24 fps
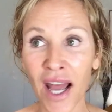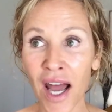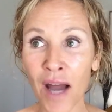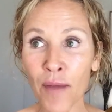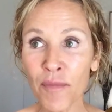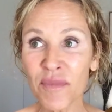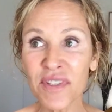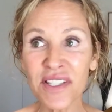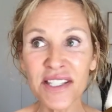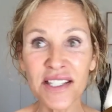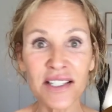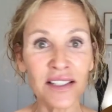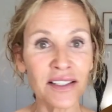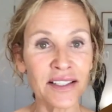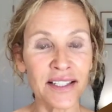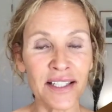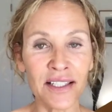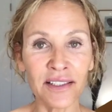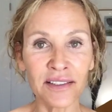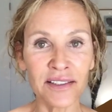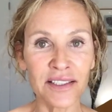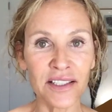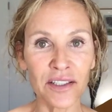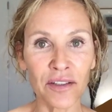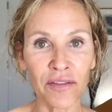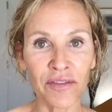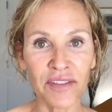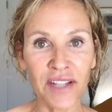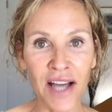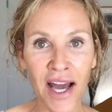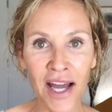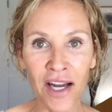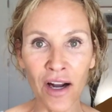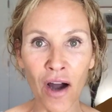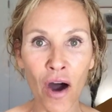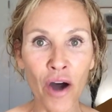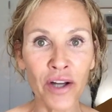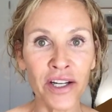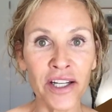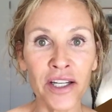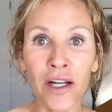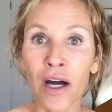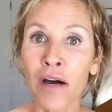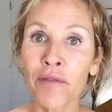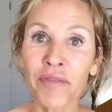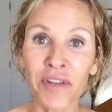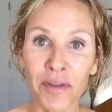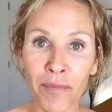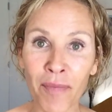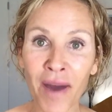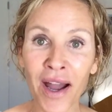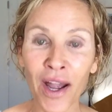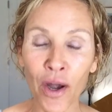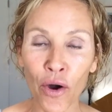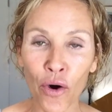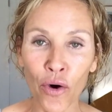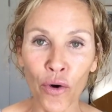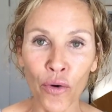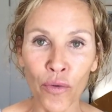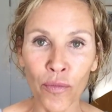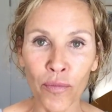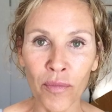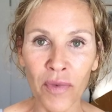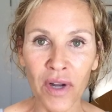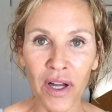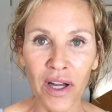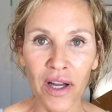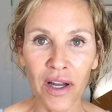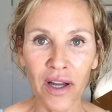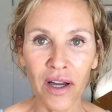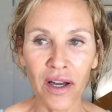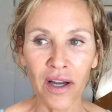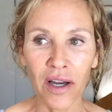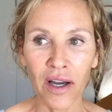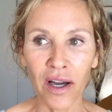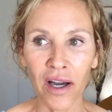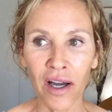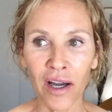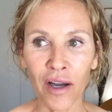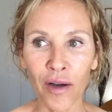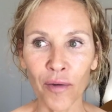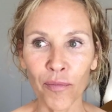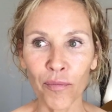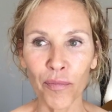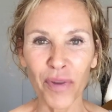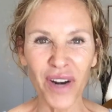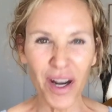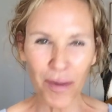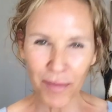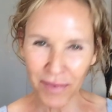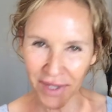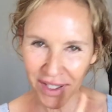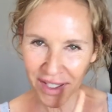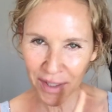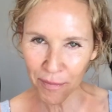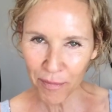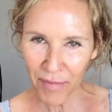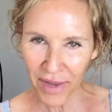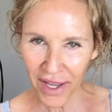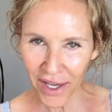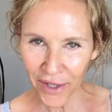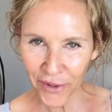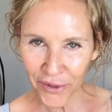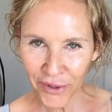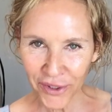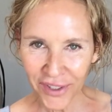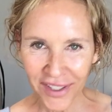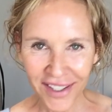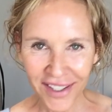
I'm still guilty of that on and off in my home, but I'm getting better,